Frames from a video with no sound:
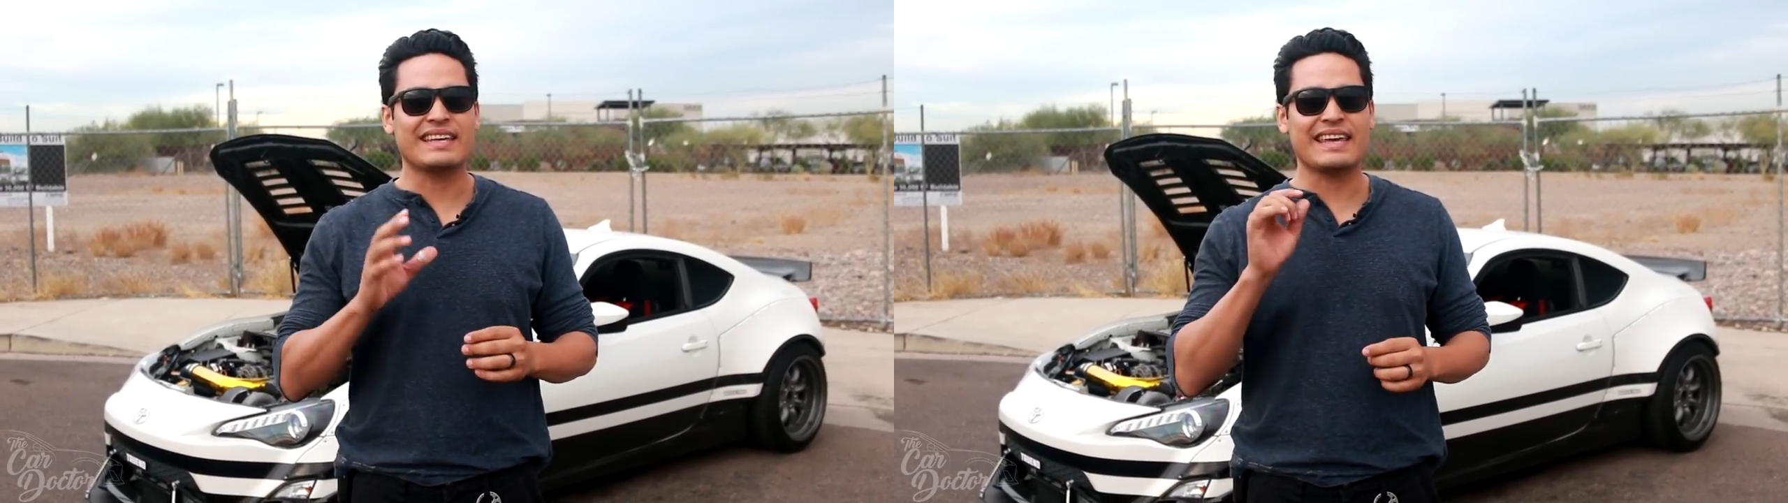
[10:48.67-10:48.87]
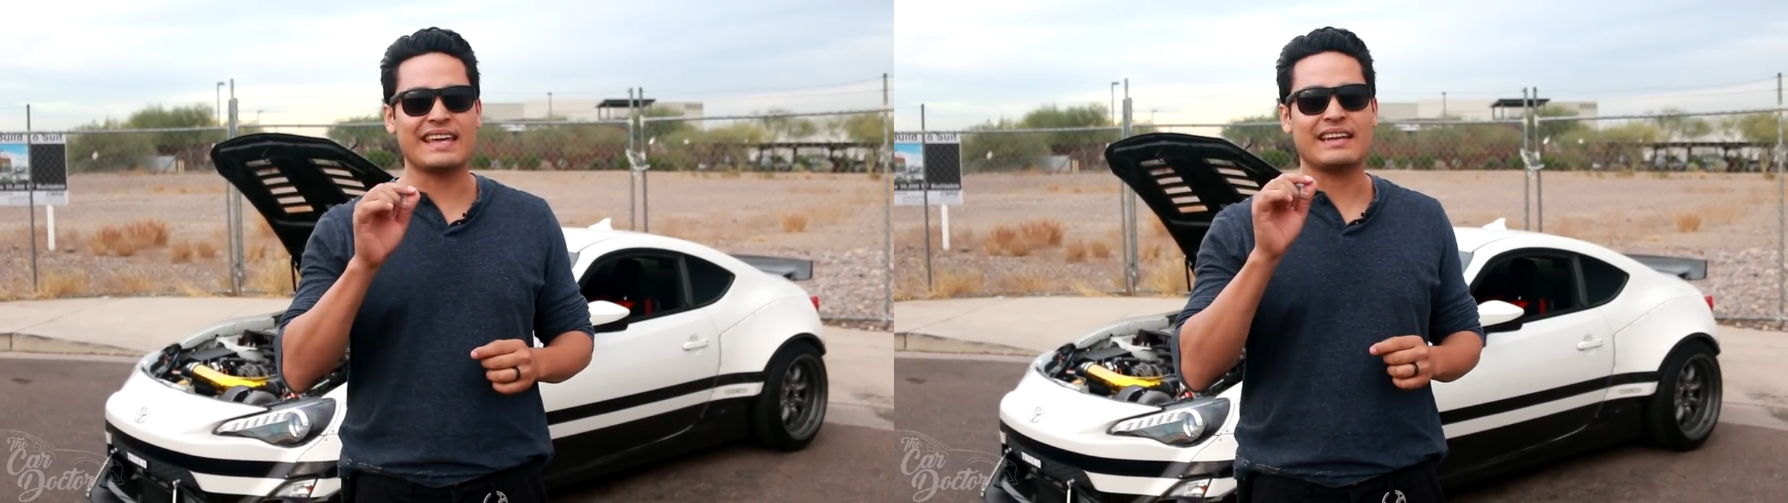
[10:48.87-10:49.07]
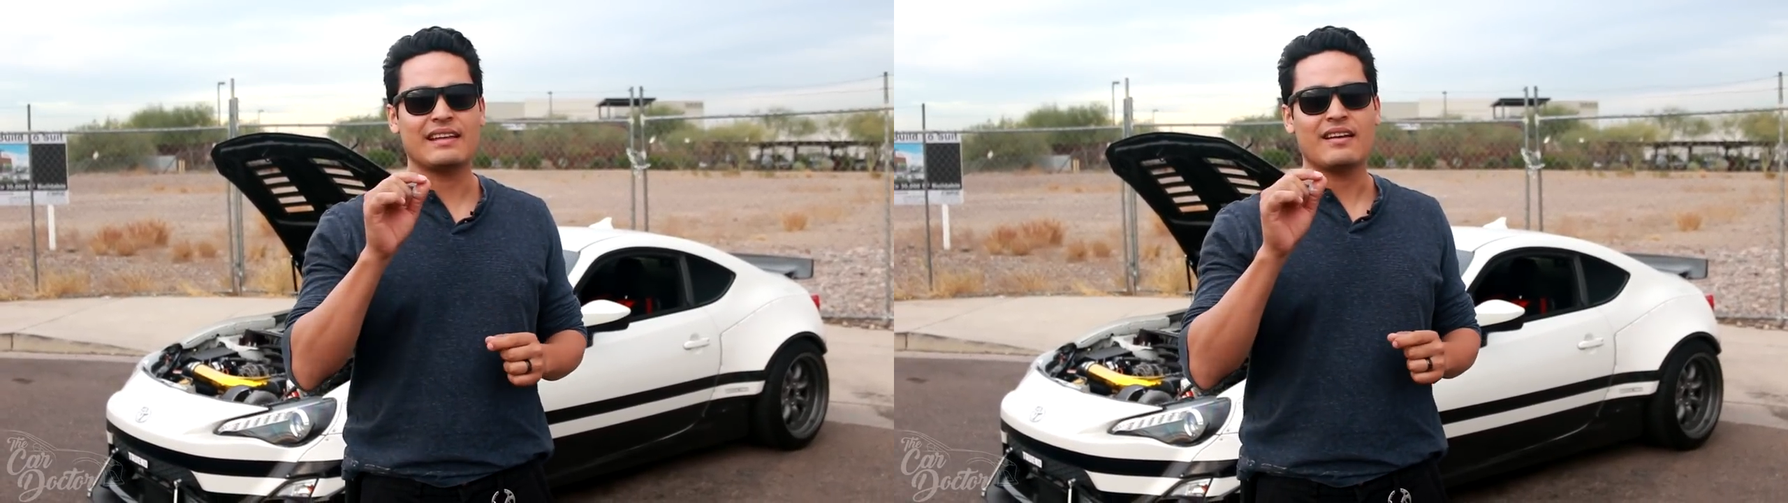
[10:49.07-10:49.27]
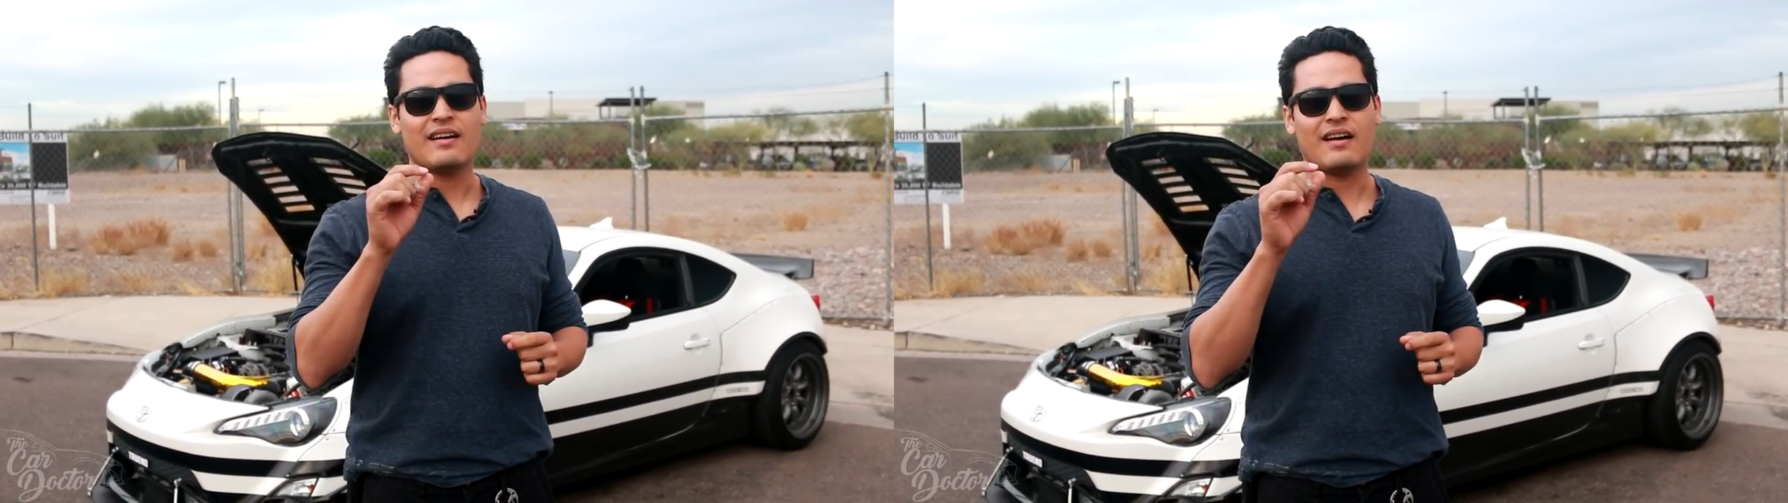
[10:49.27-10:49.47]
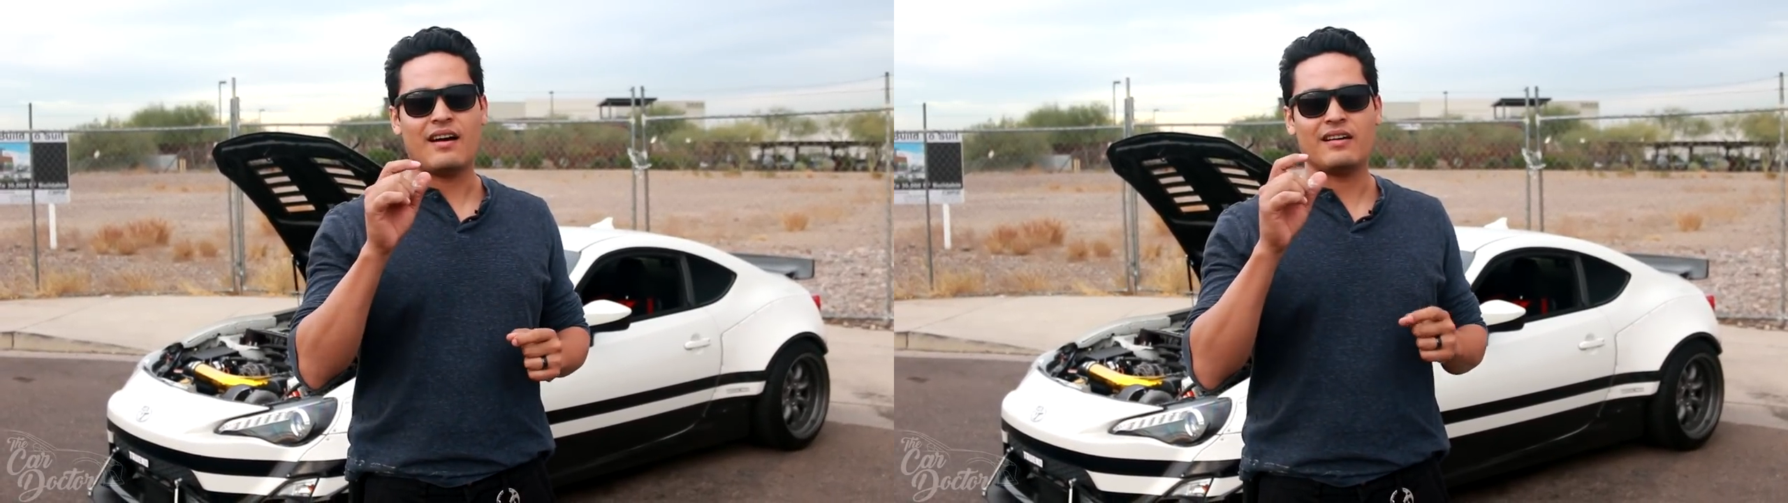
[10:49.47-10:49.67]
get
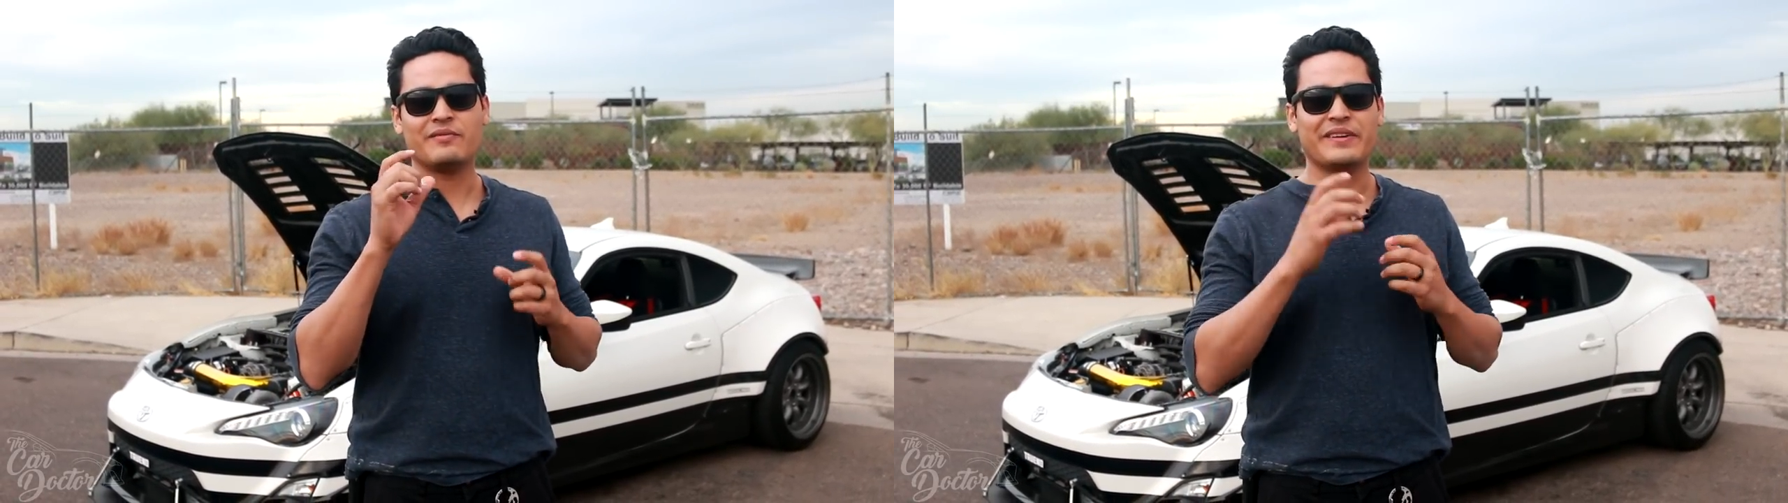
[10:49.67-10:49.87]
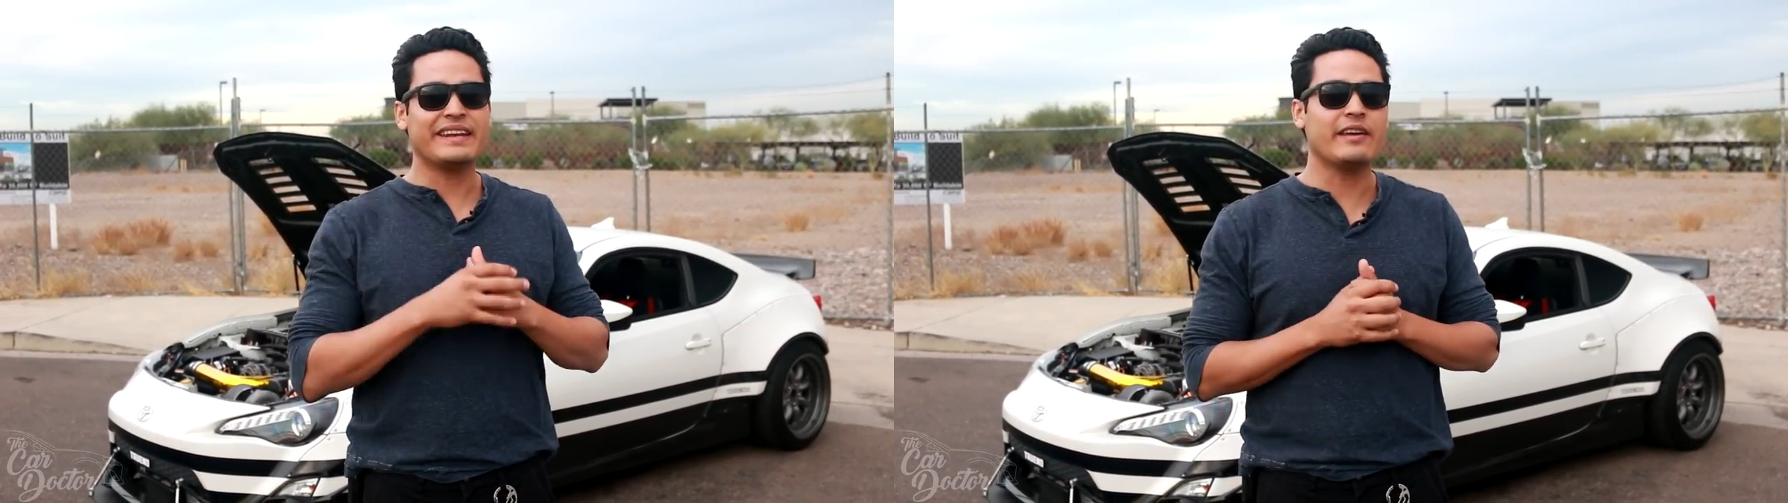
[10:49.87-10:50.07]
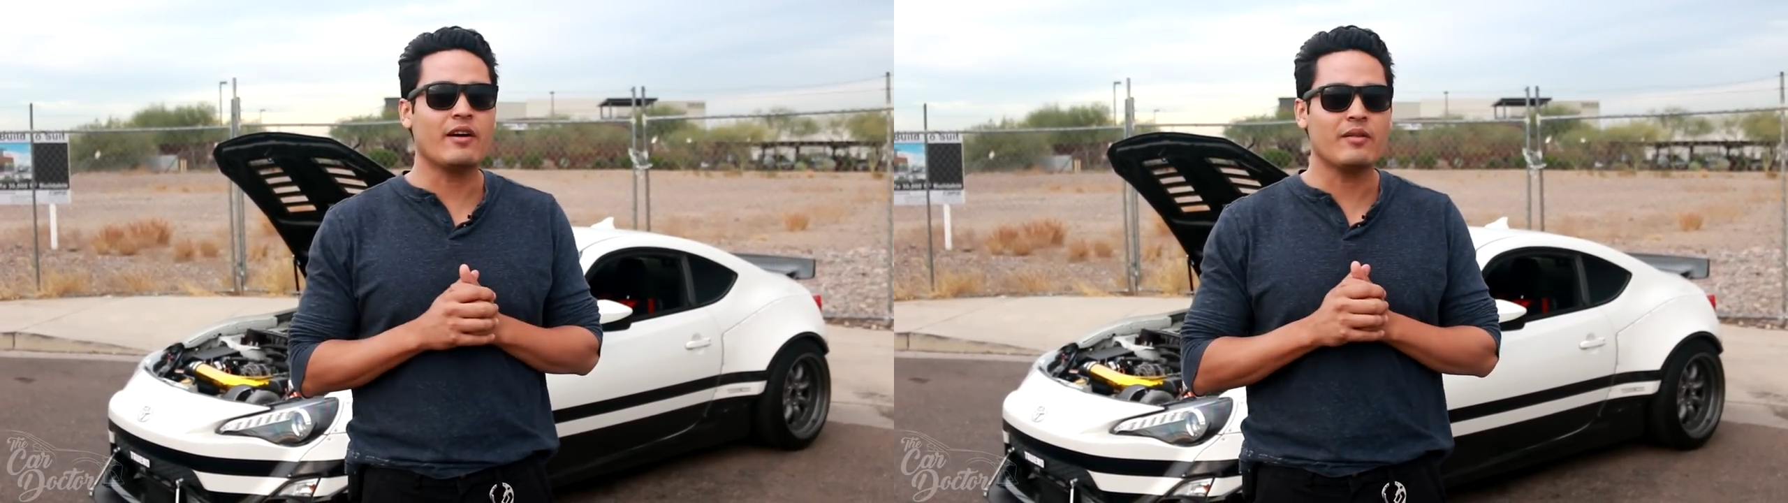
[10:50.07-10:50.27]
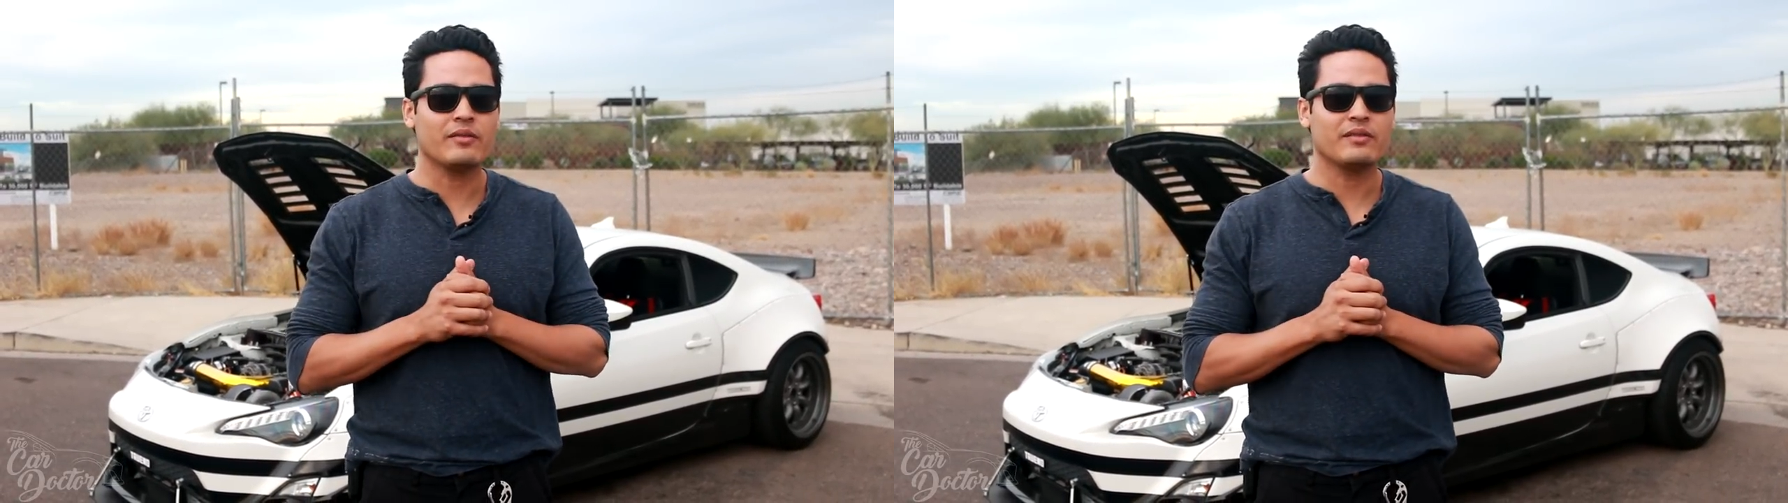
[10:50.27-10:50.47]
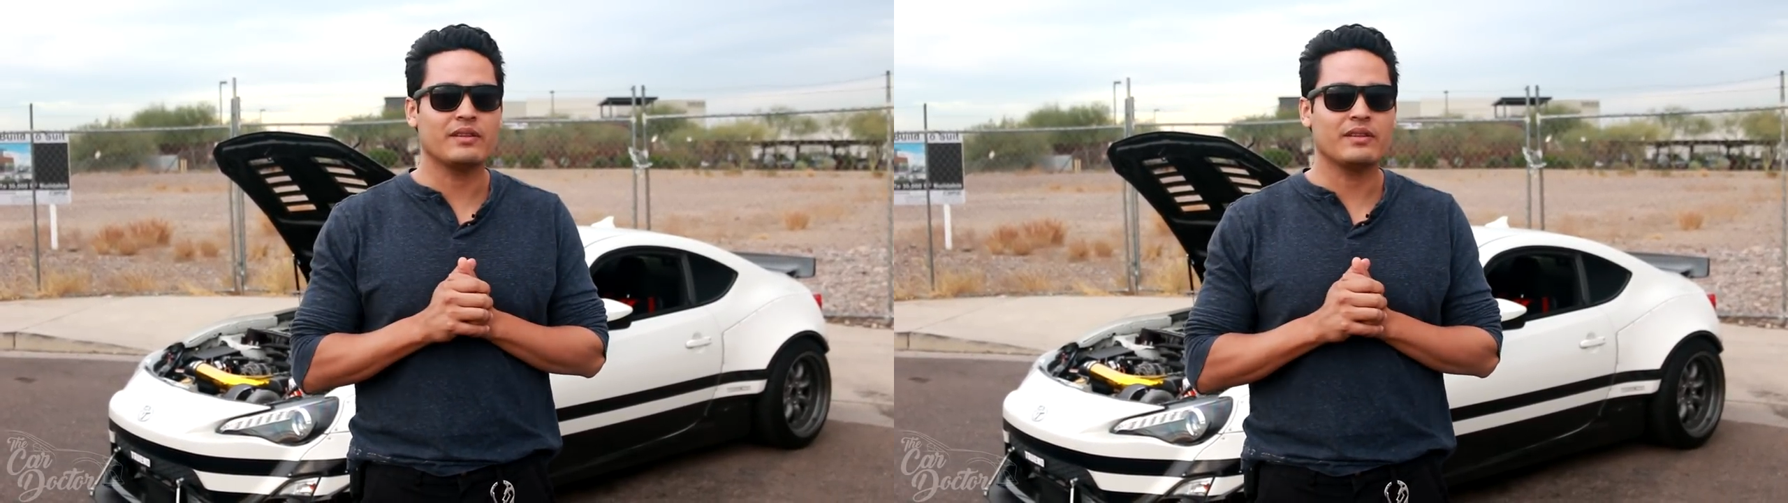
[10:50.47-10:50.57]
on video.